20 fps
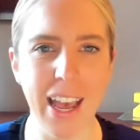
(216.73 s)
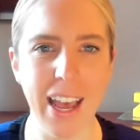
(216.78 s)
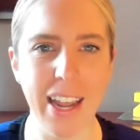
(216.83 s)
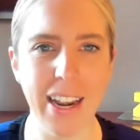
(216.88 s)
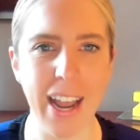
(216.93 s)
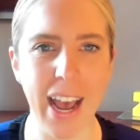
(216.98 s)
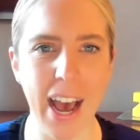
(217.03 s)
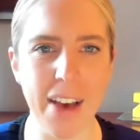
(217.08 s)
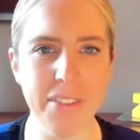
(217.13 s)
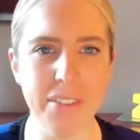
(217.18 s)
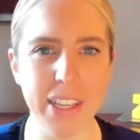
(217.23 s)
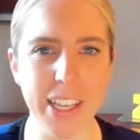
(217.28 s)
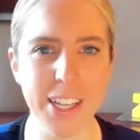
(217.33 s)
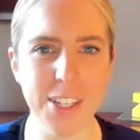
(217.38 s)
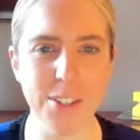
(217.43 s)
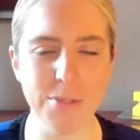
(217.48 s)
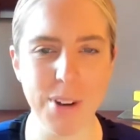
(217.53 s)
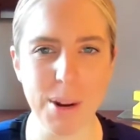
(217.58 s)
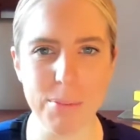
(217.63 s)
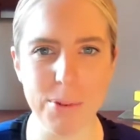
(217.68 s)
and
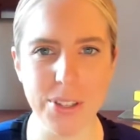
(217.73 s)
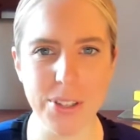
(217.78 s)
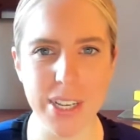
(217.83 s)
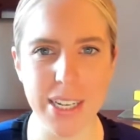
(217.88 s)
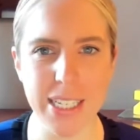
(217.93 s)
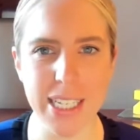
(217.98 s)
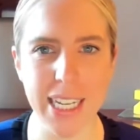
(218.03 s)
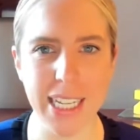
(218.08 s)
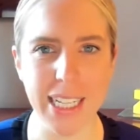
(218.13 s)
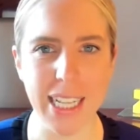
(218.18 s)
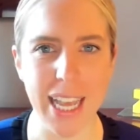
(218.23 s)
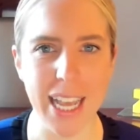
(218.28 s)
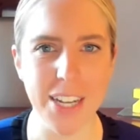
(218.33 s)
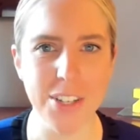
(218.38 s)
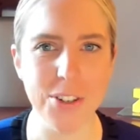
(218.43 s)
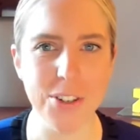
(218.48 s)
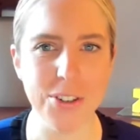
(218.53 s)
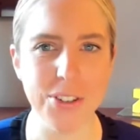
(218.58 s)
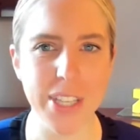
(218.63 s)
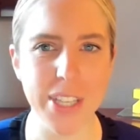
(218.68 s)
advocates representing the
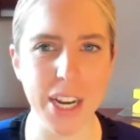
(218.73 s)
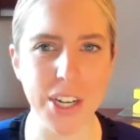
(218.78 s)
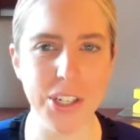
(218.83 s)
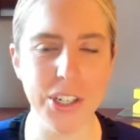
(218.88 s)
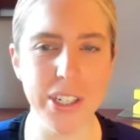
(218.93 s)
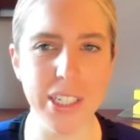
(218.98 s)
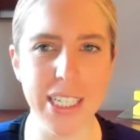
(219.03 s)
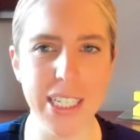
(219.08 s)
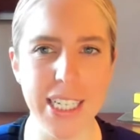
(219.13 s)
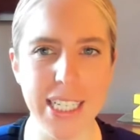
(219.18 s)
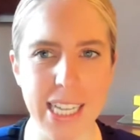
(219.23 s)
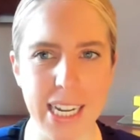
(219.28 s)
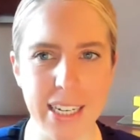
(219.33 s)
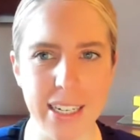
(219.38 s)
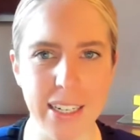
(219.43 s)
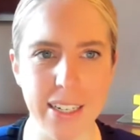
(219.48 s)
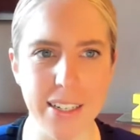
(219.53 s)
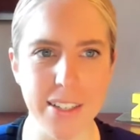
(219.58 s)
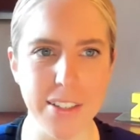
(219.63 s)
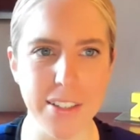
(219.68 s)
intersectional
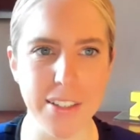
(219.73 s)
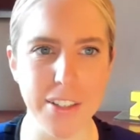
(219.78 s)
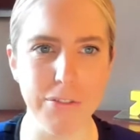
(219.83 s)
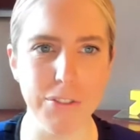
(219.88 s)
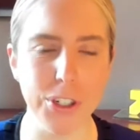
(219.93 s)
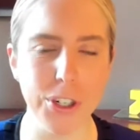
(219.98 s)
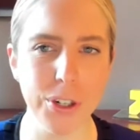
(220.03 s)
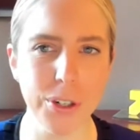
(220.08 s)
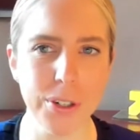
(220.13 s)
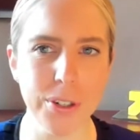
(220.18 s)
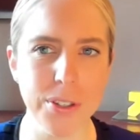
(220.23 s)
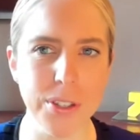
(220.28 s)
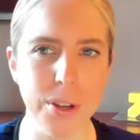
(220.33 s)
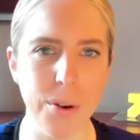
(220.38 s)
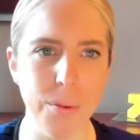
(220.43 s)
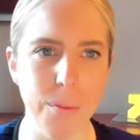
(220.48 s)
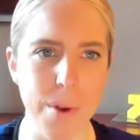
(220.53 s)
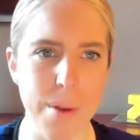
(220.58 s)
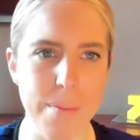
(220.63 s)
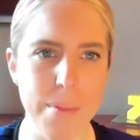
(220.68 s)
identities of
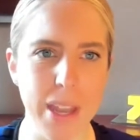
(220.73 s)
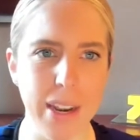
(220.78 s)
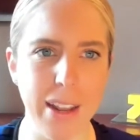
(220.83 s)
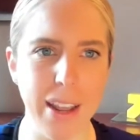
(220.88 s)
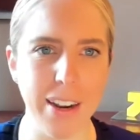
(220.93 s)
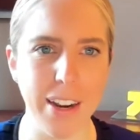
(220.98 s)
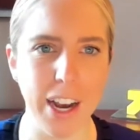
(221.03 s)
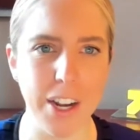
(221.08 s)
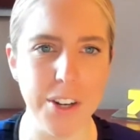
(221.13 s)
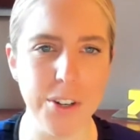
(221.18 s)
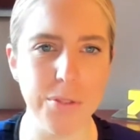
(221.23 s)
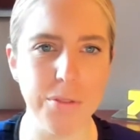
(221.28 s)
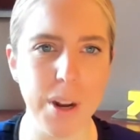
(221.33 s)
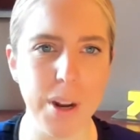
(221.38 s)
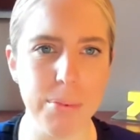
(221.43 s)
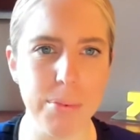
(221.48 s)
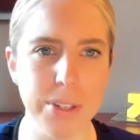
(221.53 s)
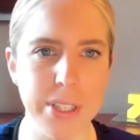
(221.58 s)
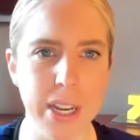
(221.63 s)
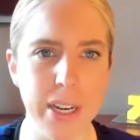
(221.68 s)
girls, women, and
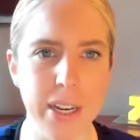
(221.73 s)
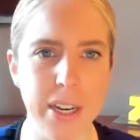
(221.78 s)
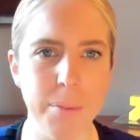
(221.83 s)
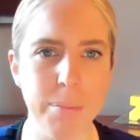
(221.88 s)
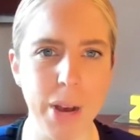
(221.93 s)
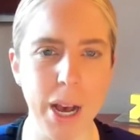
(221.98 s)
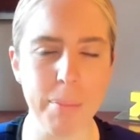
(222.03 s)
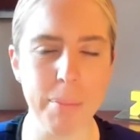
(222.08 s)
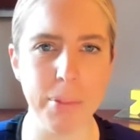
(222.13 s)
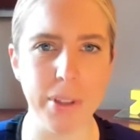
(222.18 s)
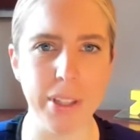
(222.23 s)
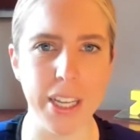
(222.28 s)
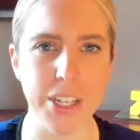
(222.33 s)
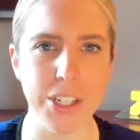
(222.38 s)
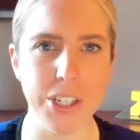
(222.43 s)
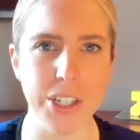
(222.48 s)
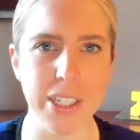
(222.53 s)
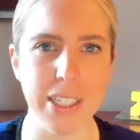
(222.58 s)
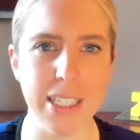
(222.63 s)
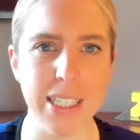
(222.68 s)
underrepresented
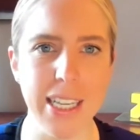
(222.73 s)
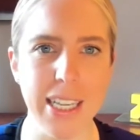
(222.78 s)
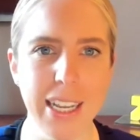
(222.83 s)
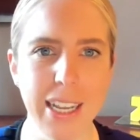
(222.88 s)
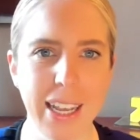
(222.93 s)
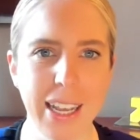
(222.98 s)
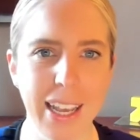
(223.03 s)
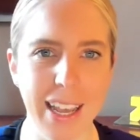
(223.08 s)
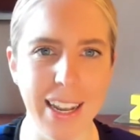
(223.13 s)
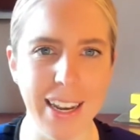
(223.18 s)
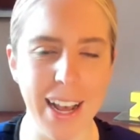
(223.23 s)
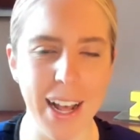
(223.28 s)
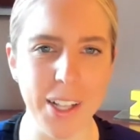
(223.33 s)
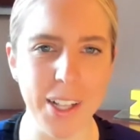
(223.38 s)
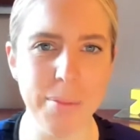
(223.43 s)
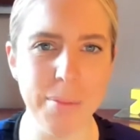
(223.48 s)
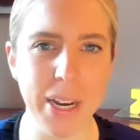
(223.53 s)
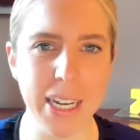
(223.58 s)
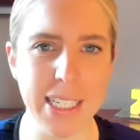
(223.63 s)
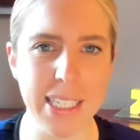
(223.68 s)
populations and
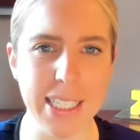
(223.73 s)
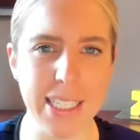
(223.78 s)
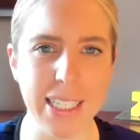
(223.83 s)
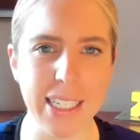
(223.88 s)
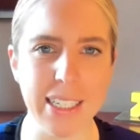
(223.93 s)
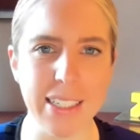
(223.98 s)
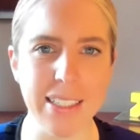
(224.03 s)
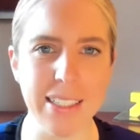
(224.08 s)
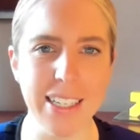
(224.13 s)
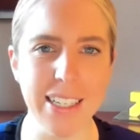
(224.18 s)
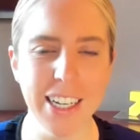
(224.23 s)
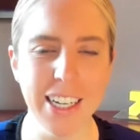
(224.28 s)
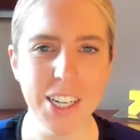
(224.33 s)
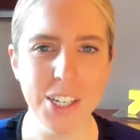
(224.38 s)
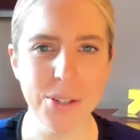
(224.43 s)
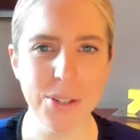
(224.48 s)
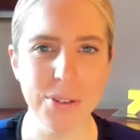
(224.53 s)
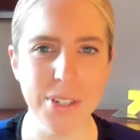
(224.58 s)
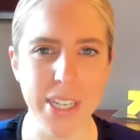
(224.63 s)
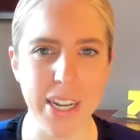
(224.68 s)
LMICs
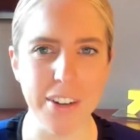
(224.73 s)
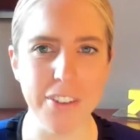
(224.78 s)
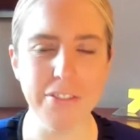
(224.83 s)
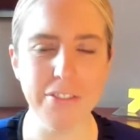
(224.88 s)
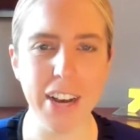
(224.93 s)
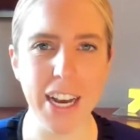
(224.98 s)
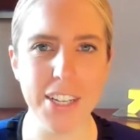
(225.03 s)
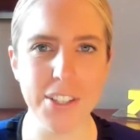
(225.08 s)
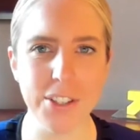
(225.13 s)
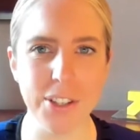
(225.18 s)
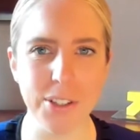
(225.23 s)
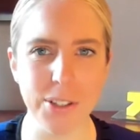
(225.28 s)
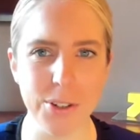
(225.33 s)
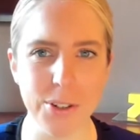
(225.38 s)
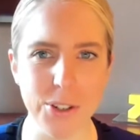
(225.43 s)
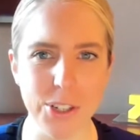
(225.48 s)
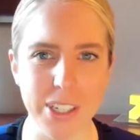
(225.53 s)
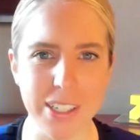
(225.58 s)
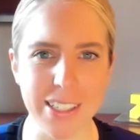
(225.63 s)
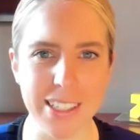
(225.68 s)
to identify
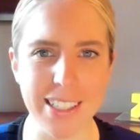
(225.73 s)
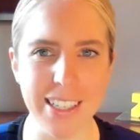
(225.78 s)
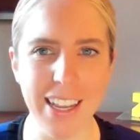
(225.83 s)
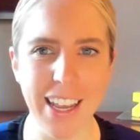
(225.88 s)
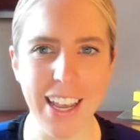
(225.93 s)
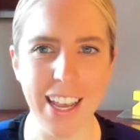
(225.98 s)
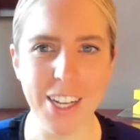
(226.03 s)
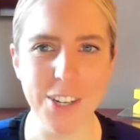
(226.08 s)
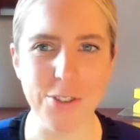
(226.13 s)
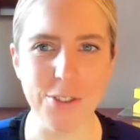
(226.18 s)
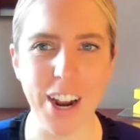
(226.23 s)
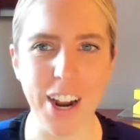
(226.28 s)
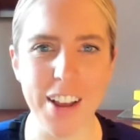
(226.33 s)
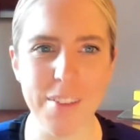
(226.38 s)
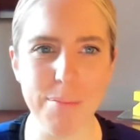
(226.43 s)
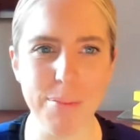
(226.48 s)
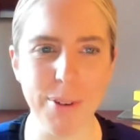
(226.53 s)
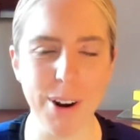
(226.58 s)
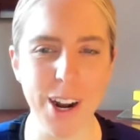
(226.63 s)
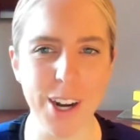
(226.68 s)
solutions and
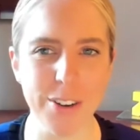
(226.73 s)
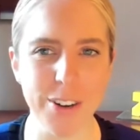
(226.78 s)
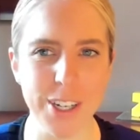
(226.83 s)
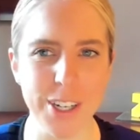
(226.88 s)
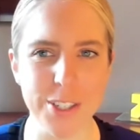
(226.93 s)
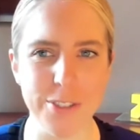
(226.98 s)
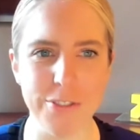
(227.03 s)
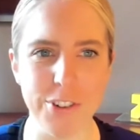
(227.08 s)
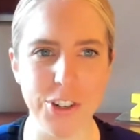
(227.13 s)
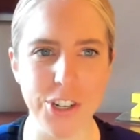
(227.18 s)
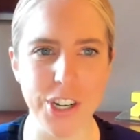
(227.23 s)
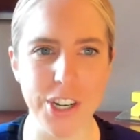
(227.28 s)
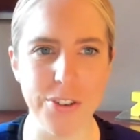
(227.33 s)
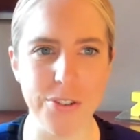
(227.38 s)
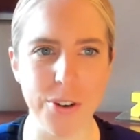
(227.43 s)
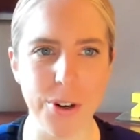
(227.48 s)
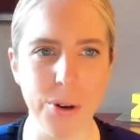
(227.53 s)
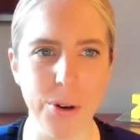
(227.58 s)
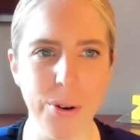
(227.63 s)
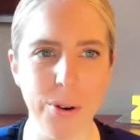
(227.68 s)
drive progress for
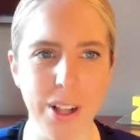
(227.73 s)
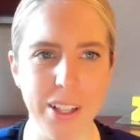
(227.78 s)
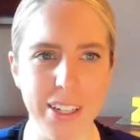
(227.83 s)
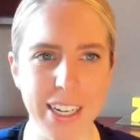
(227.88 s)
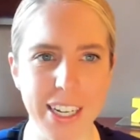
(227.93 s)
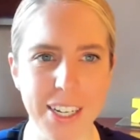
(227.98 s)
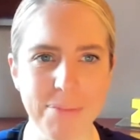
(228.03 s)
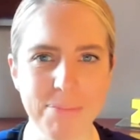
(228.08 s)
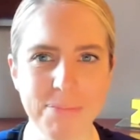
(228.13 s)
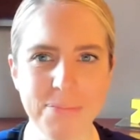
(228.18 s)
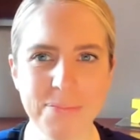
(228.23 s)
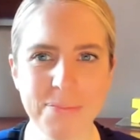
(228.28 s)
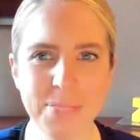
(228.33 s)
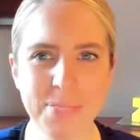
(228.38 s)
gender equality.